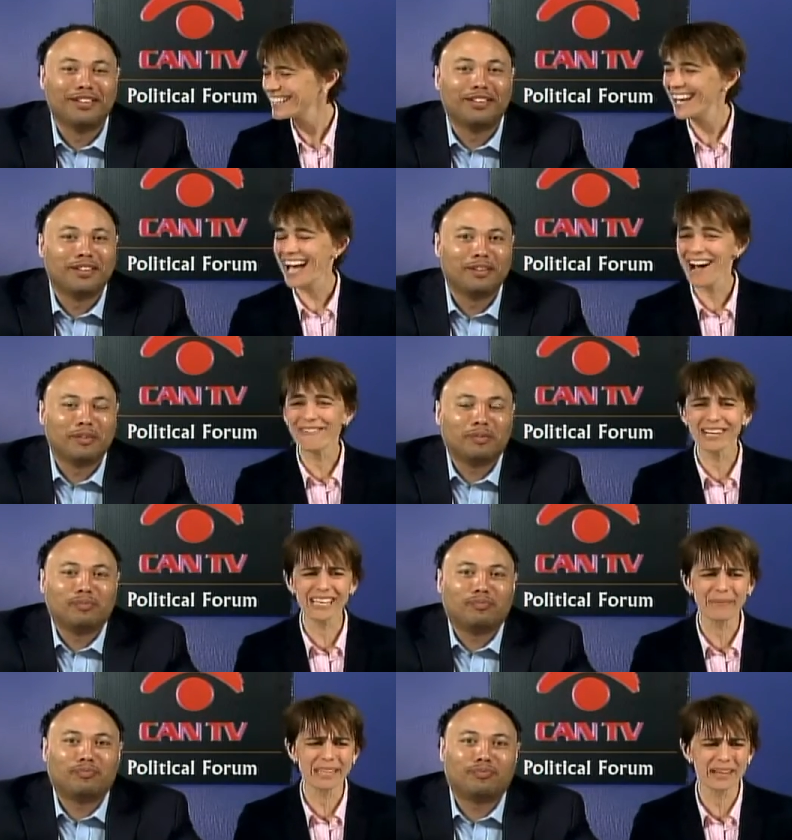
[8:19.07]
Speaker 1: Yeah, well,
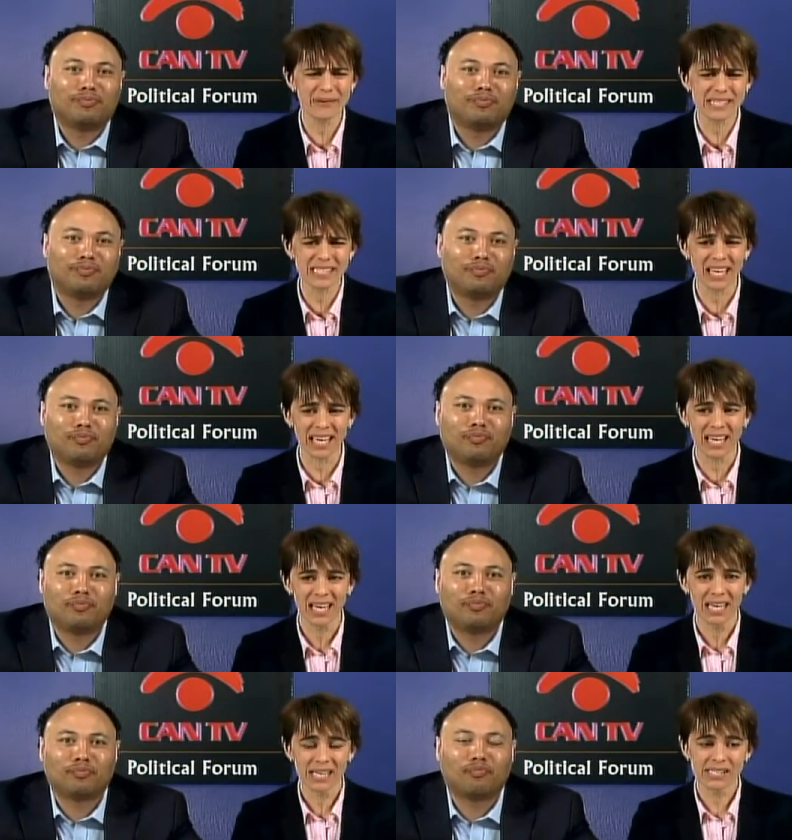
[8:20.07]
I mean, they were saying
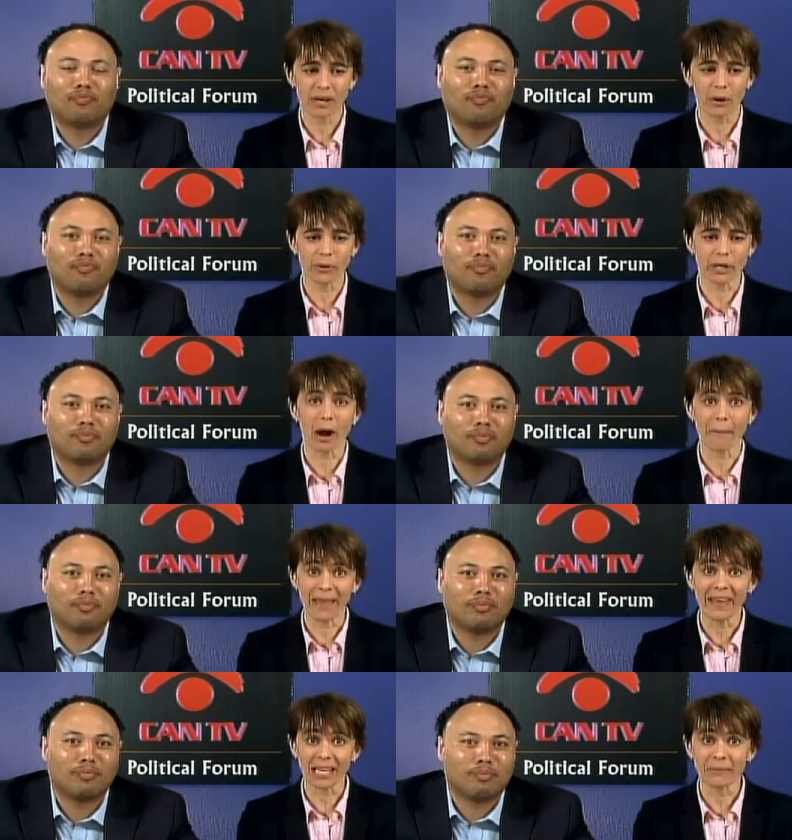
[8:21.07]
so. You know, I'm on
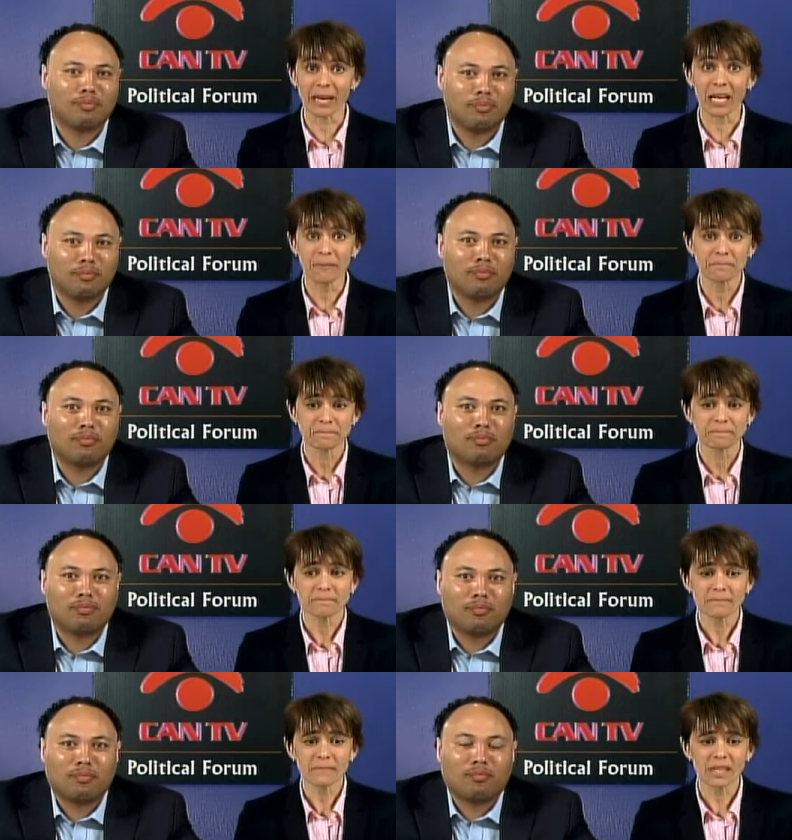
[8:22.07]
that committee,
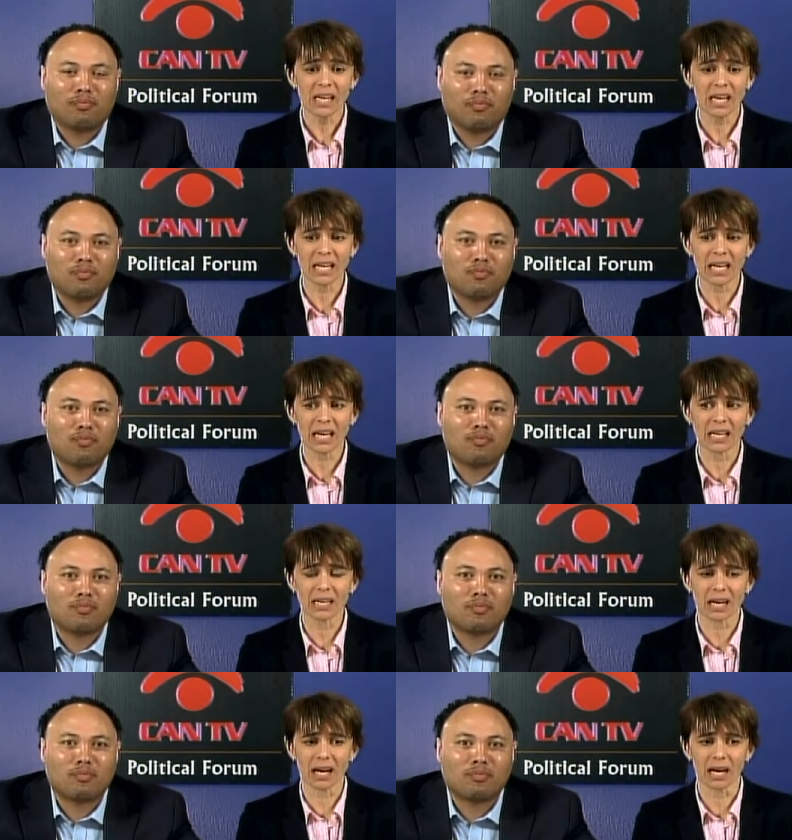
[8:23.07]
and
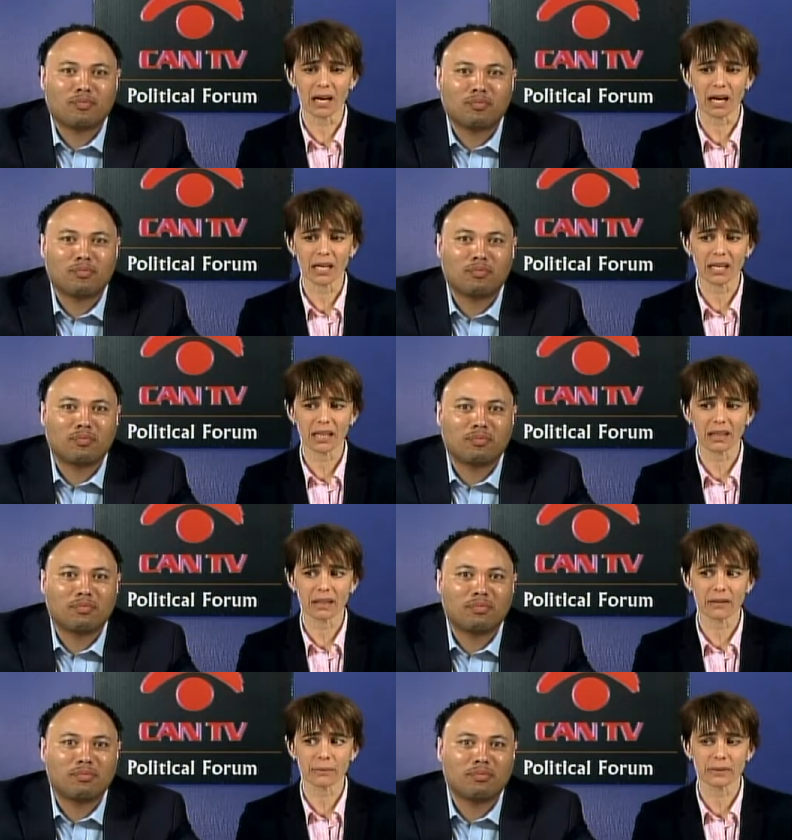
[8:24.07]
uh,
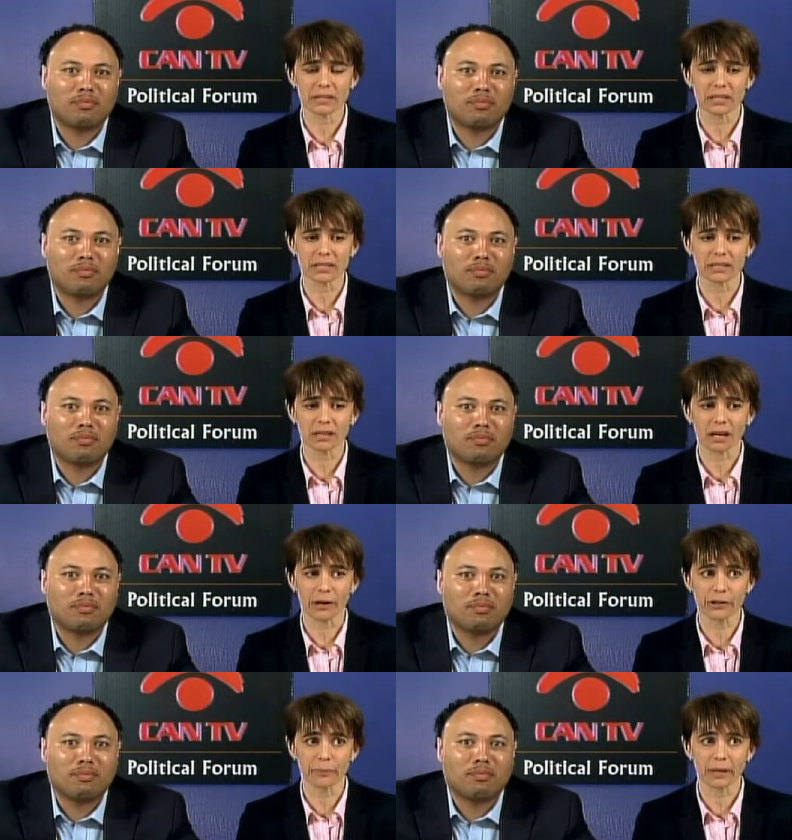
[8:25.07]
there was it's uh,
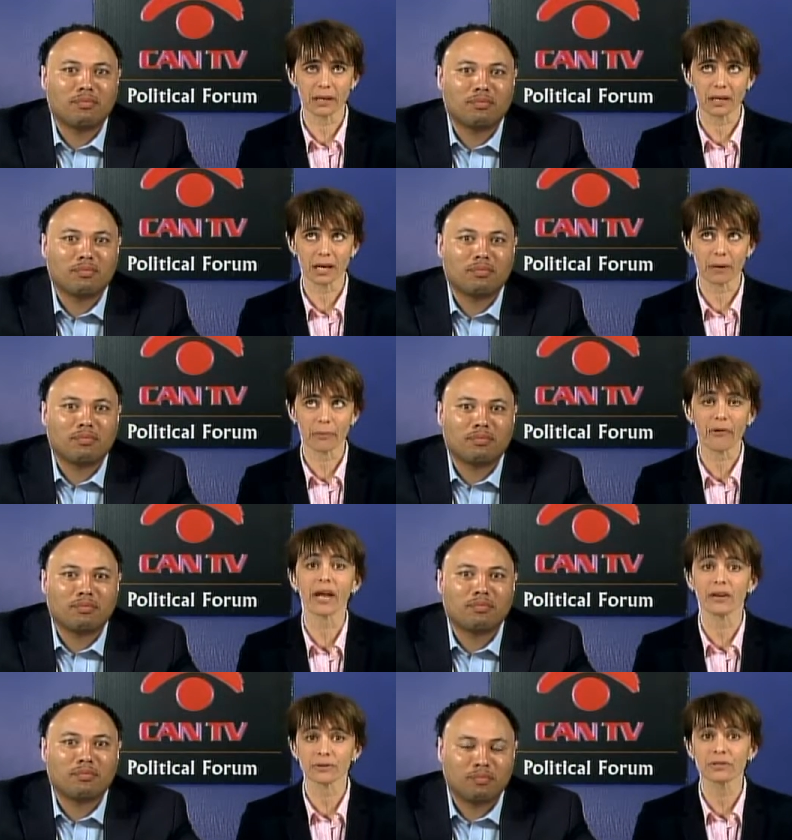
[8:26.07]
Alderman uh,
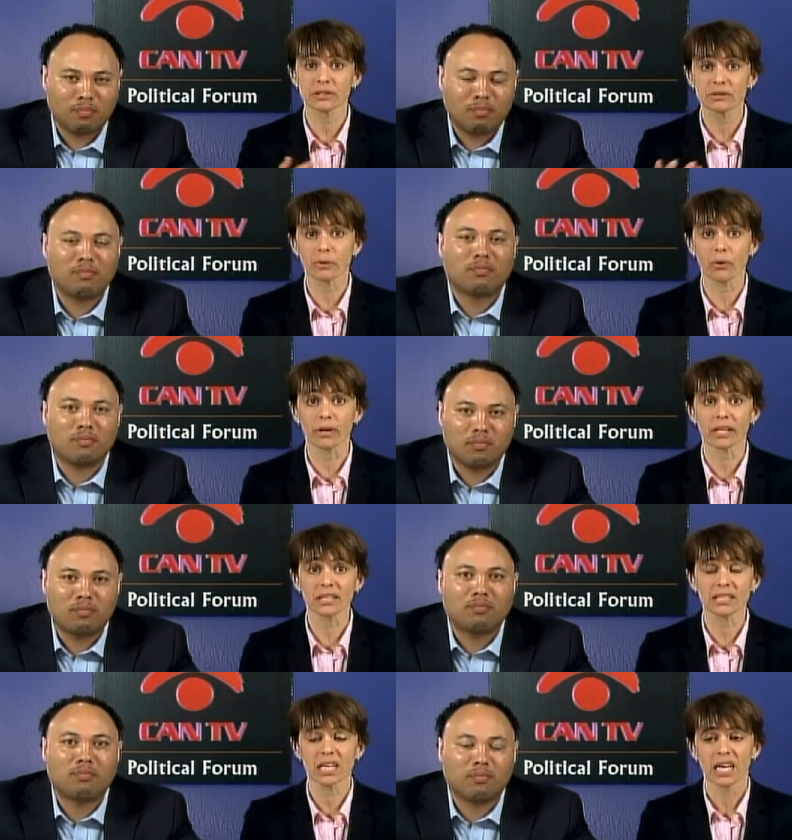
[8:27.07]
Moreno's
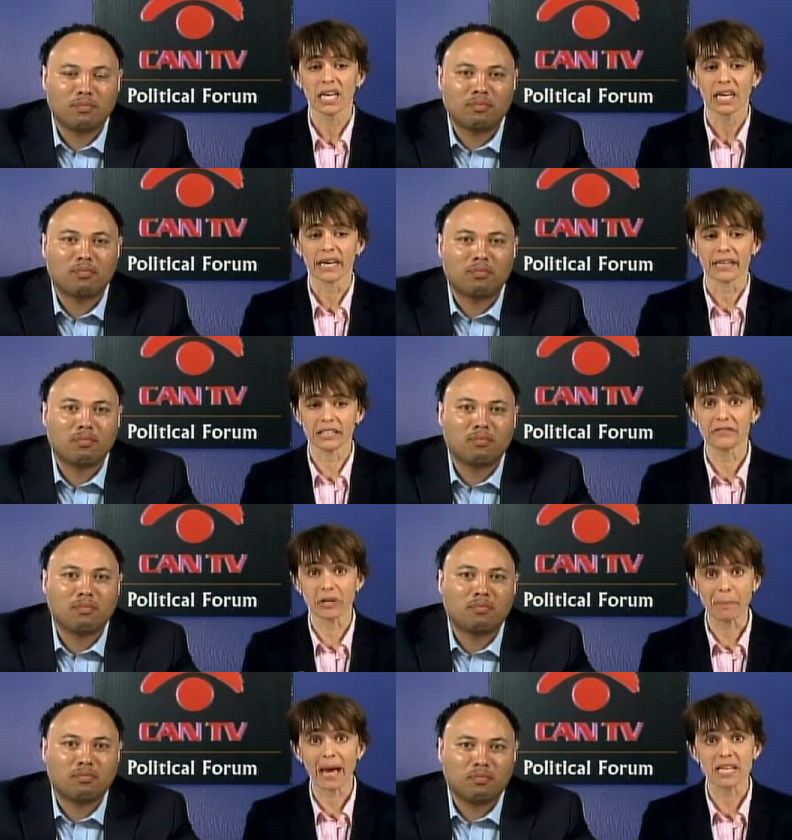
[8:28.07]
ordinance, and he's
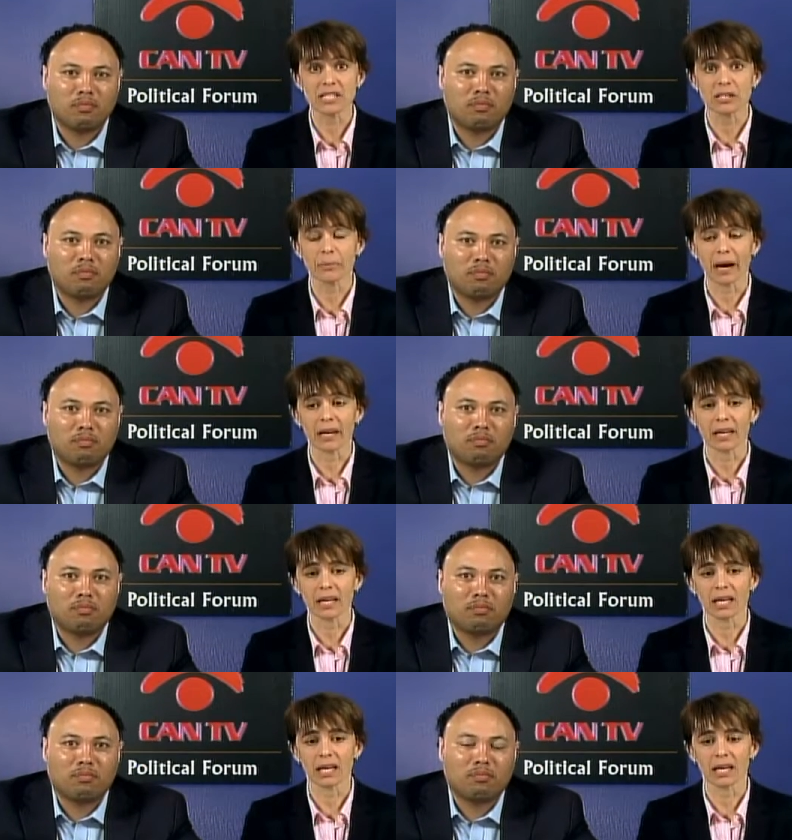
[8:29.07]
very passionate about it,
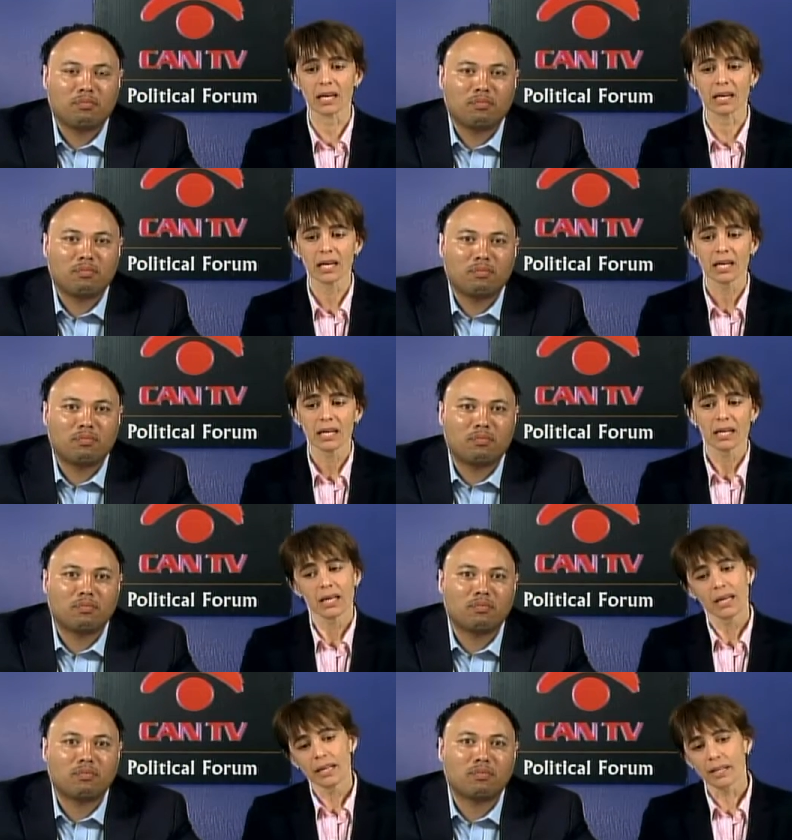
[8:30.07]
and
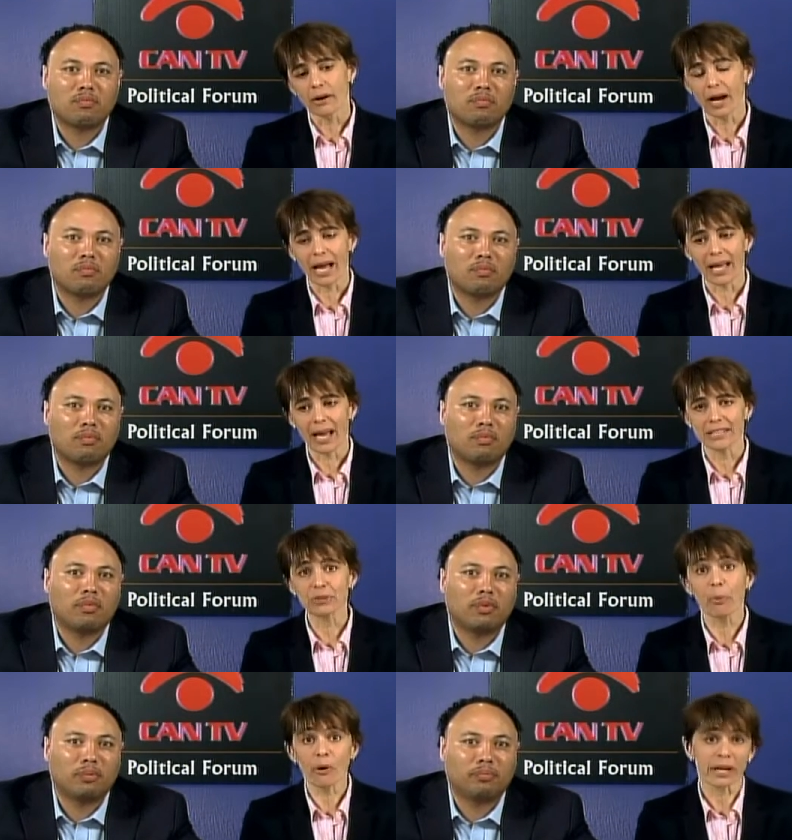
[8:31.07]
you know I, I
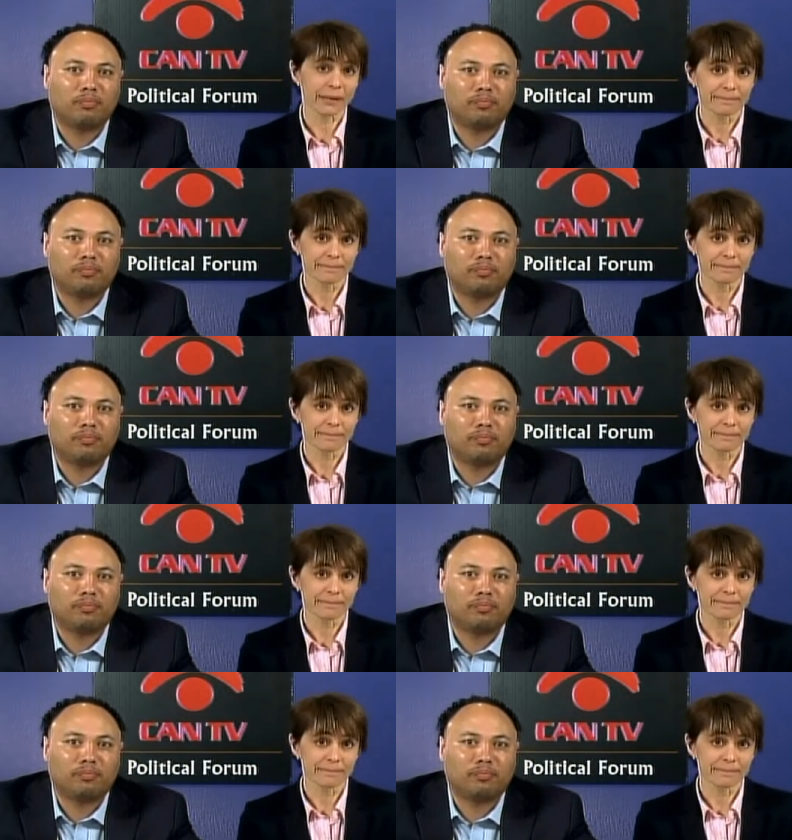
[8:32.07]
support it.